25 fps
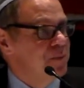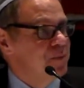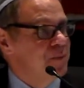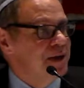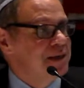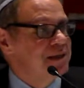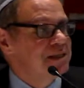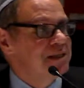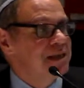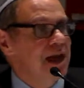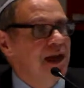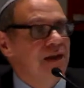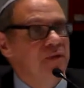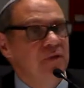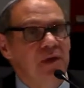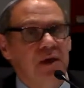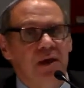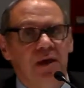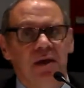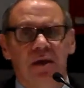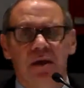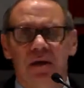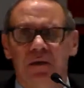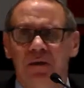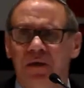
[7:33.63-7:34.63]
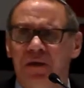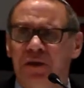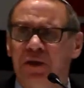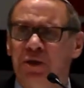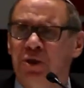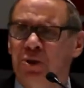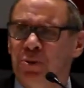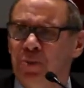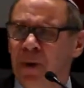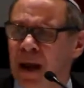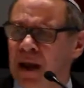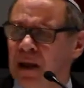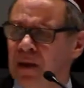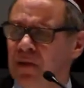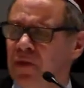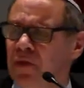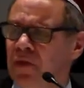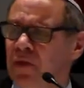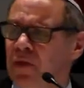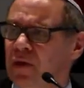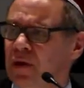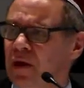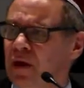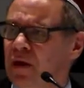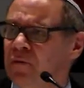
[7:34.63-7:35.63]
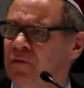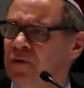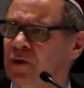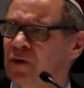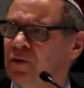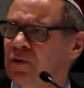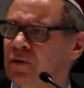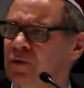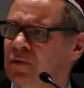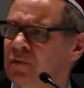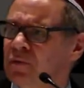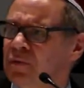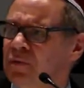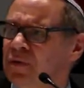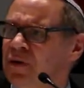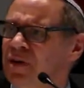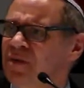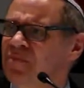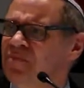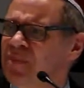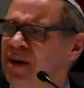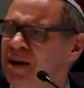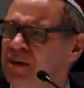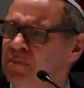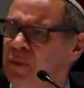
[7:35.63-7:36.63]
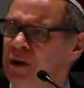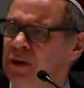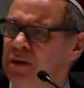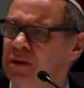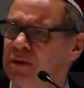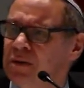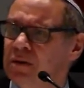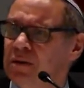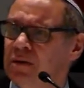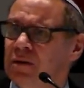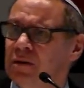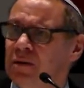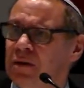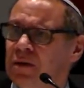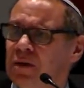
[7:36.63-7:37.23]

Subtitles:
it means to have the strength of your commitment